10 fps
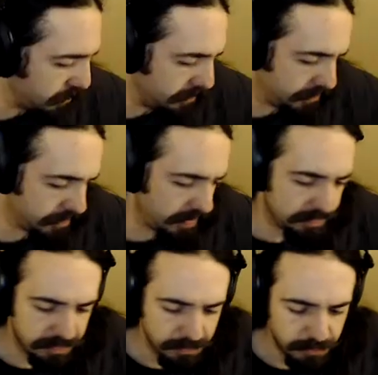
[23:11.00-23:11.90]
of
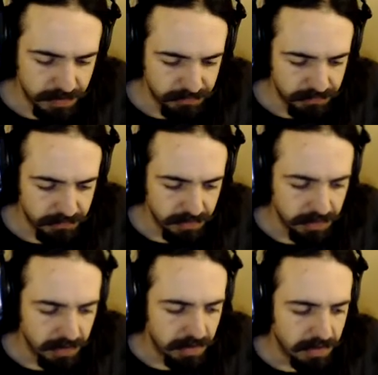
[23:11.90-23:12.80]
sense in which
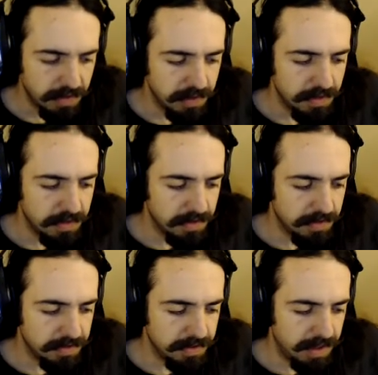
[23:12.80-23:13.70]

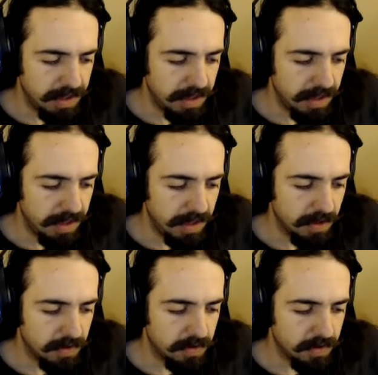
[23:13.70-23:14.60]
they
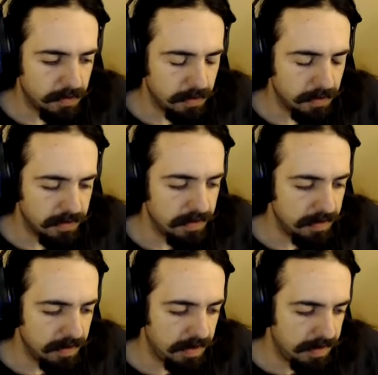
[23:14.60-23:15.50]

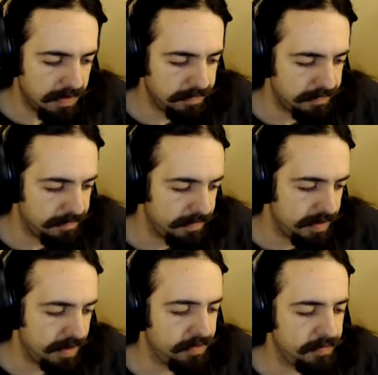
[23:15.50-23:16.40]
cordon off
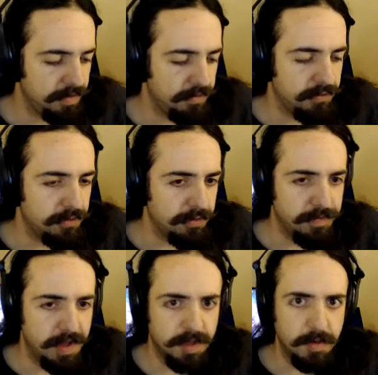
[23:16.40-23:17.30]
that sort of truth
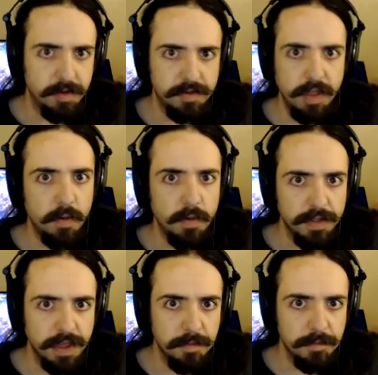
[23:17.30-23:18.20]
value as the
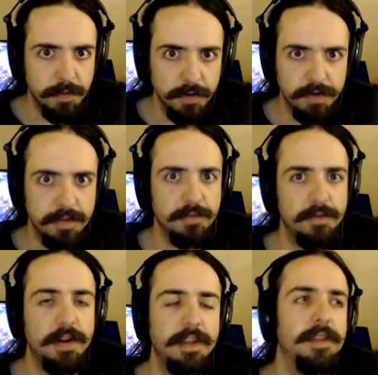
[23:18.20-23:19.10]
only important
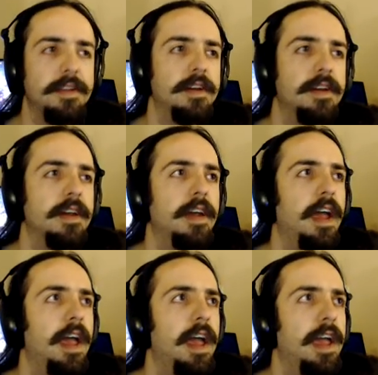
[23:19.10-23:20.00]
one
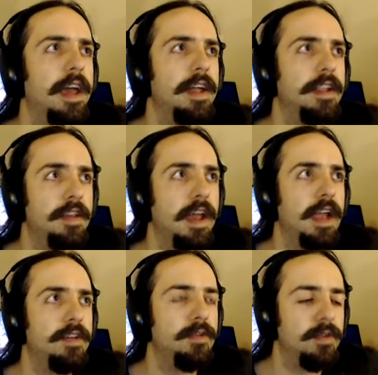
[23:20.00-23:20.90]
and
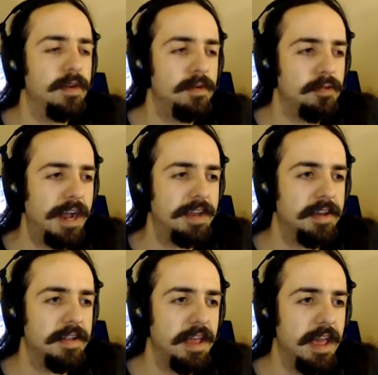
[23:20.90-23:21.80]
ignore
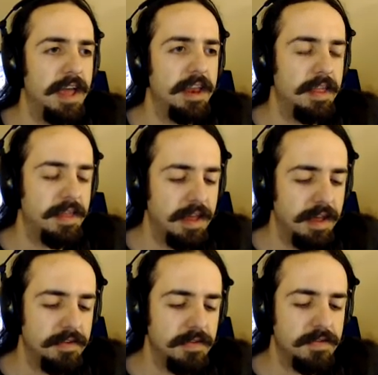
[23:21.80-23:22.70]
practically anything
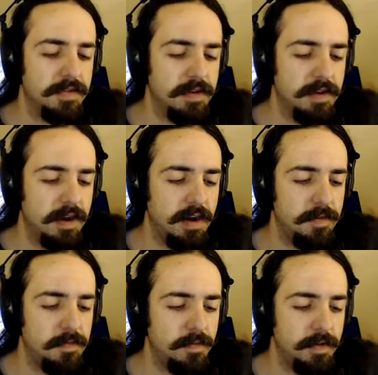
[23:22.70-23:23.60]
else,
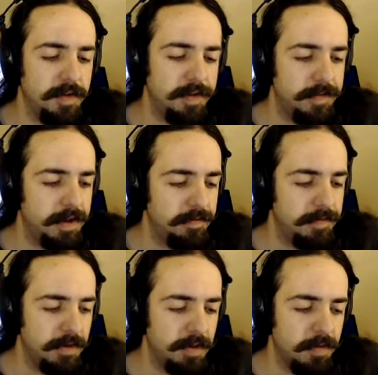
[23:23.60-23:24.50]
which I find
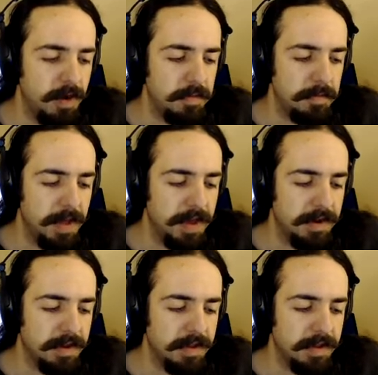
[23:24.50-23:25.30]
fairly problematic.